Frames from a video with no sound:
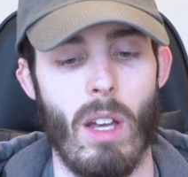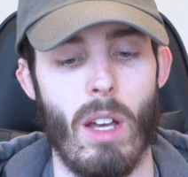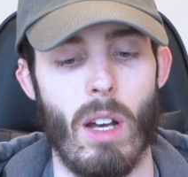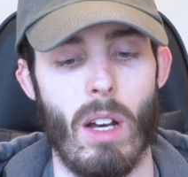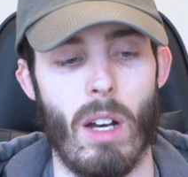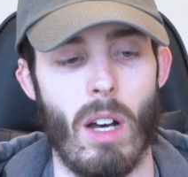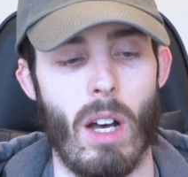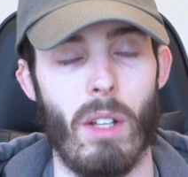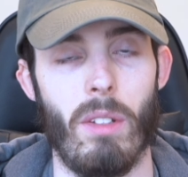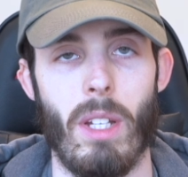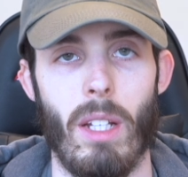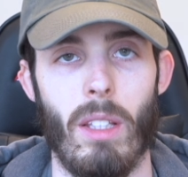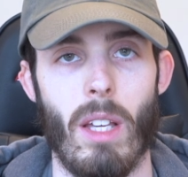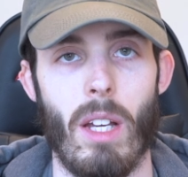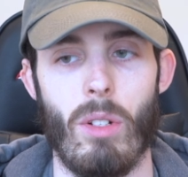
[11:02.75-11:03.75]
I'll
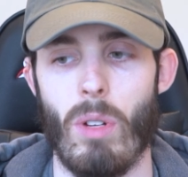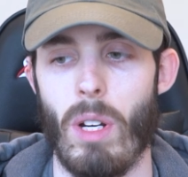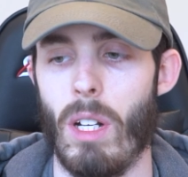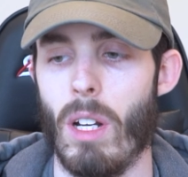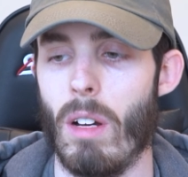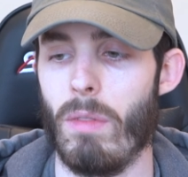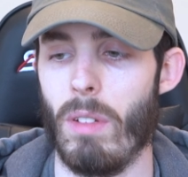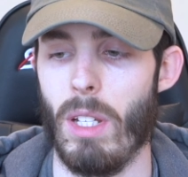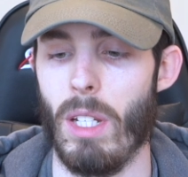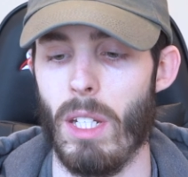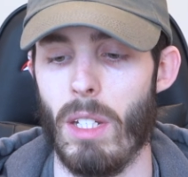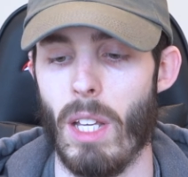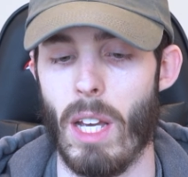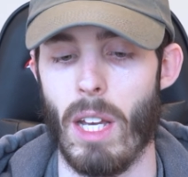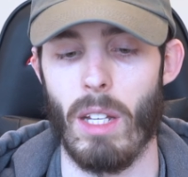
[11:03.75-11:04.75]
take that trade-off any
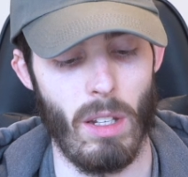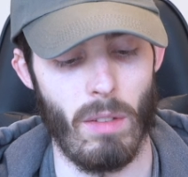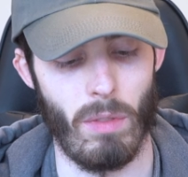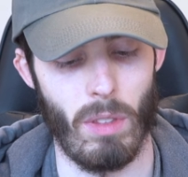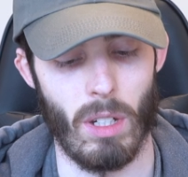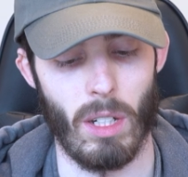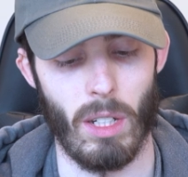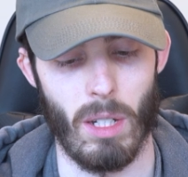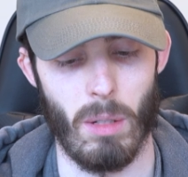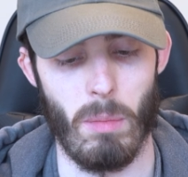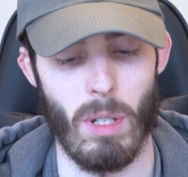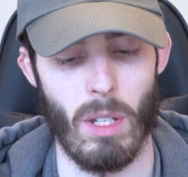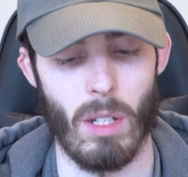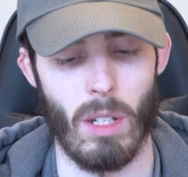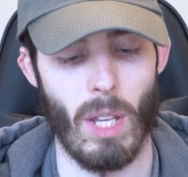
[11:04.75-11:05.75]
day if they're going to
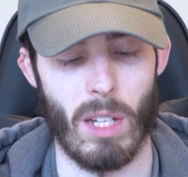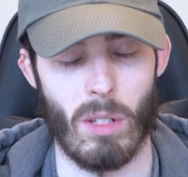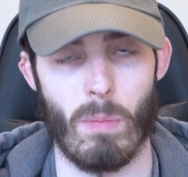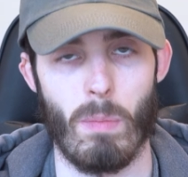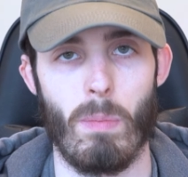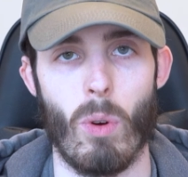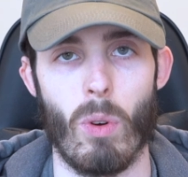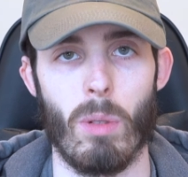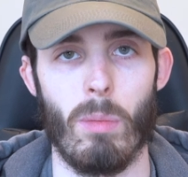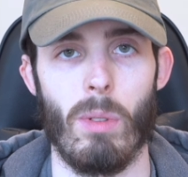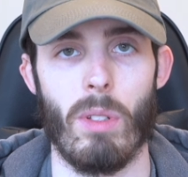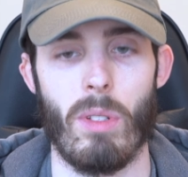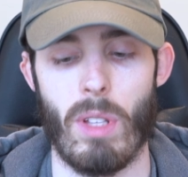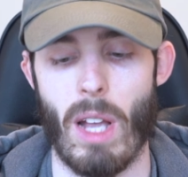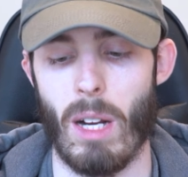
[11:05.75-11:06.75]
be as portable
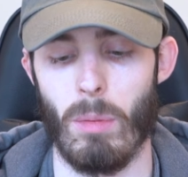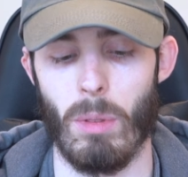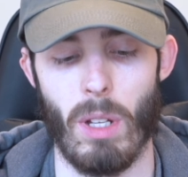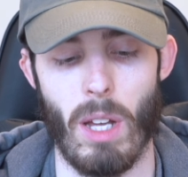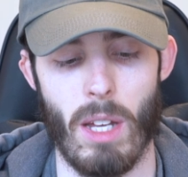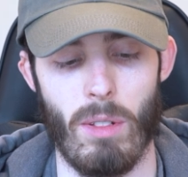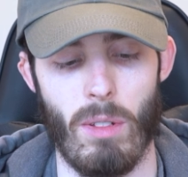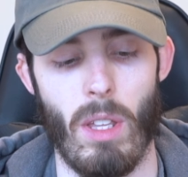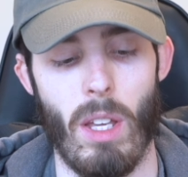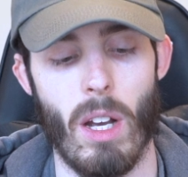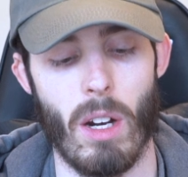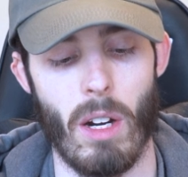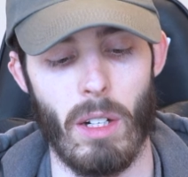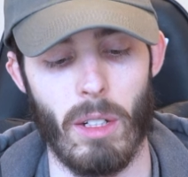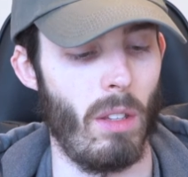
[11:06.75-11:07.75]
and stackable as they
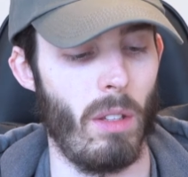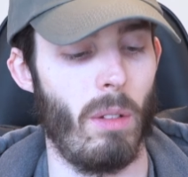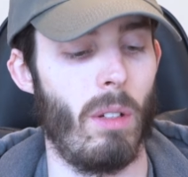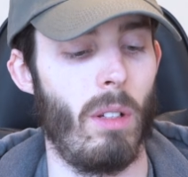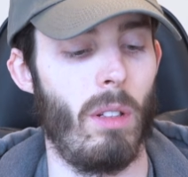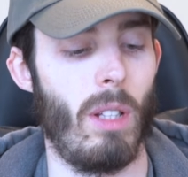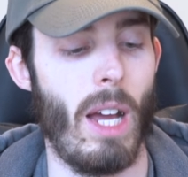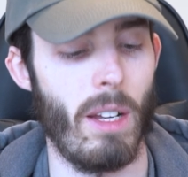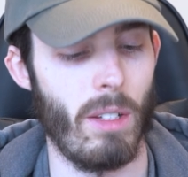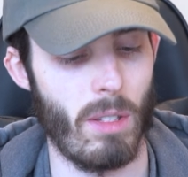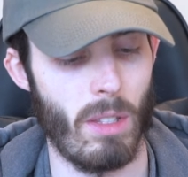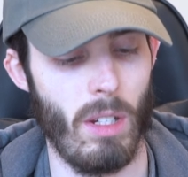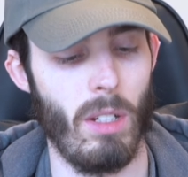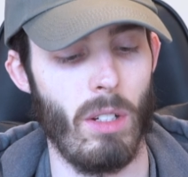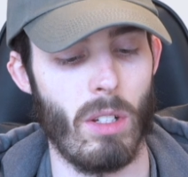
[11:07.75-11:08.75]
are. The last
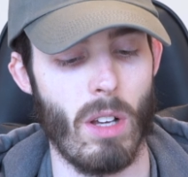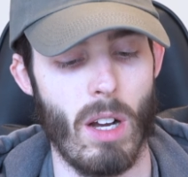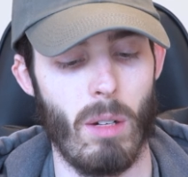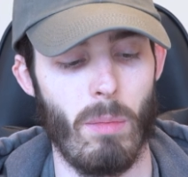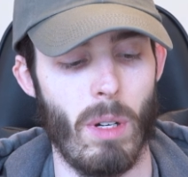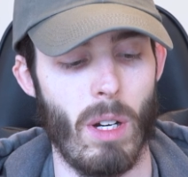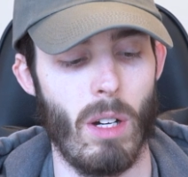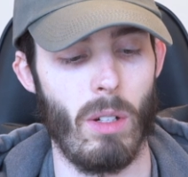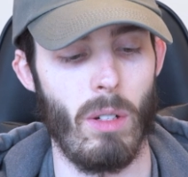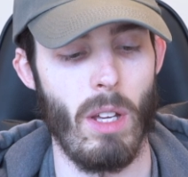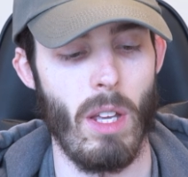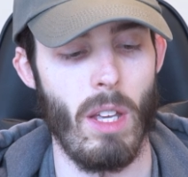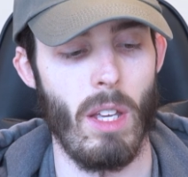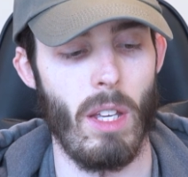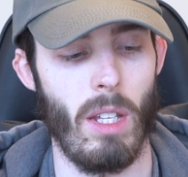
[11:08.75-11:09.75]
thing to talk about
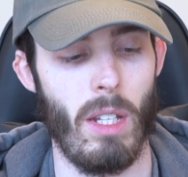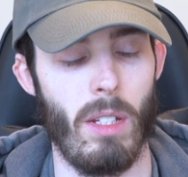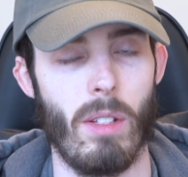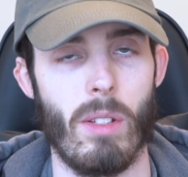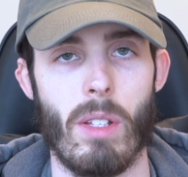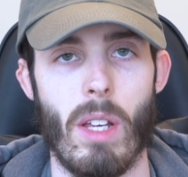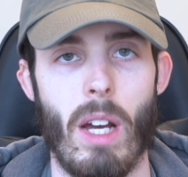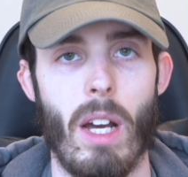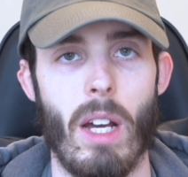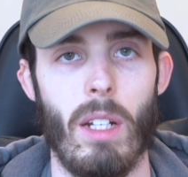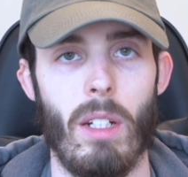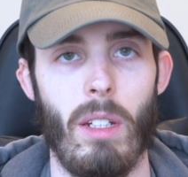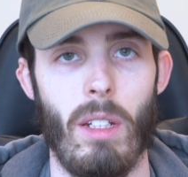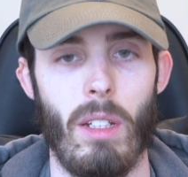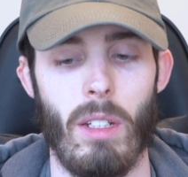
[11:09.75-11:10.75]

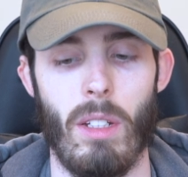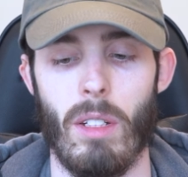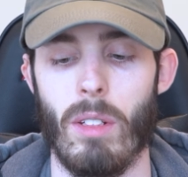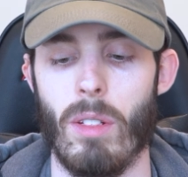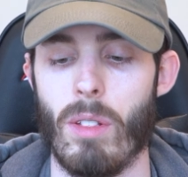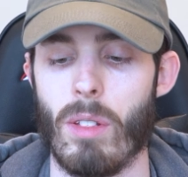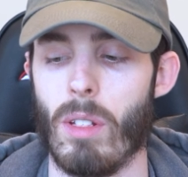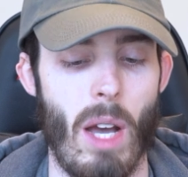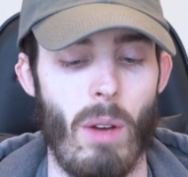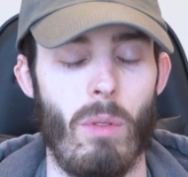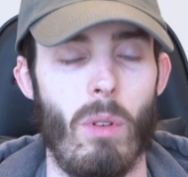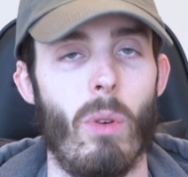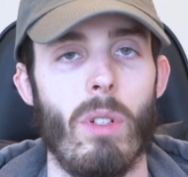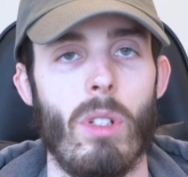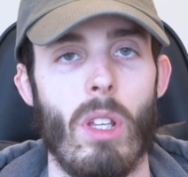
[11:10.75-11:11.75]
inside is how
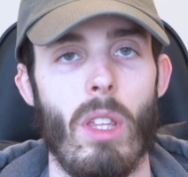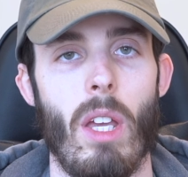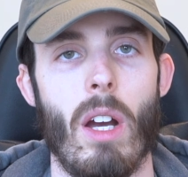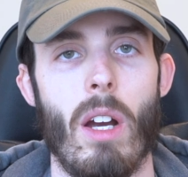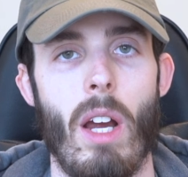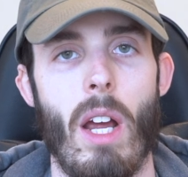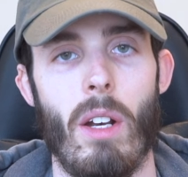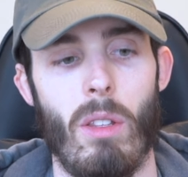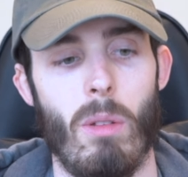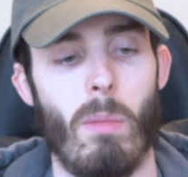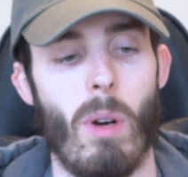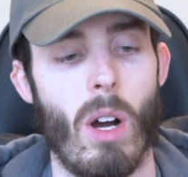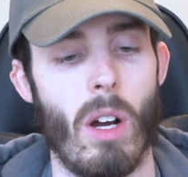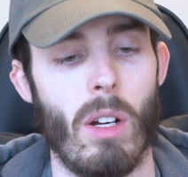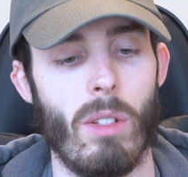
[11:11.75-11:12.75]
noisy they are out of the
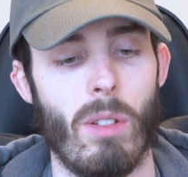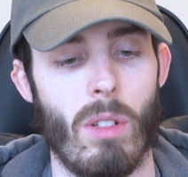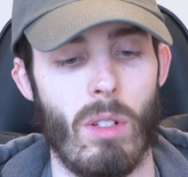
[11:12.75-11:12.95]
box.